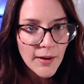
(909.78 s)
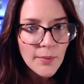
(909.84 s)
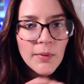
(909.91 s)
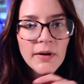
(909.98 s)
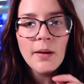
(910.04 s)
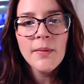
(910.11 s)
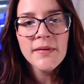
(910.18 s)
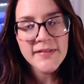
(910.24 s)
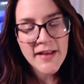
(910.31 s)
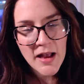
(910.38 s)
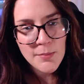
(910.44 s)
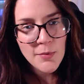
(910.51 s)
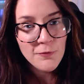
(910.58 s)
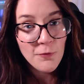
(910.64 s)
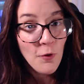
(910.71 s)
like what I was
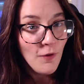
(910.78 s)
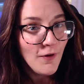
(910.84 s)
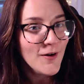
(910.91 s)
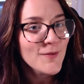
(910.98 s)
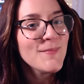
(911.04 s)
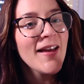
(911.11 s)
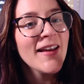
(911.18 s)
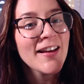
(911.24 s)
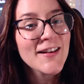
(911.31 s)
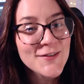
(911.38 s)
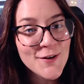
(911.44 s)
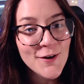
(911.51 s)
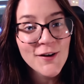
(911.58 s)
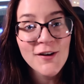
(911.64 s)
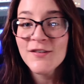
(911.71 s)
saying before, making
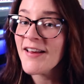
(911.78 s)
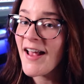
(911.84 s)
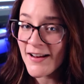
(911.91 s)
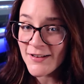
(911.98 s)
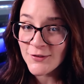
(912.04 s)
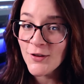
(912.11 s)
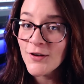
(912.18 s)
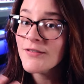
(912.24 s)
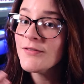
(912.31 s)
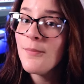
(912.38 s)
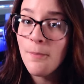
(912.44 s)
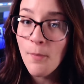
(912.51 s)
sure your text looks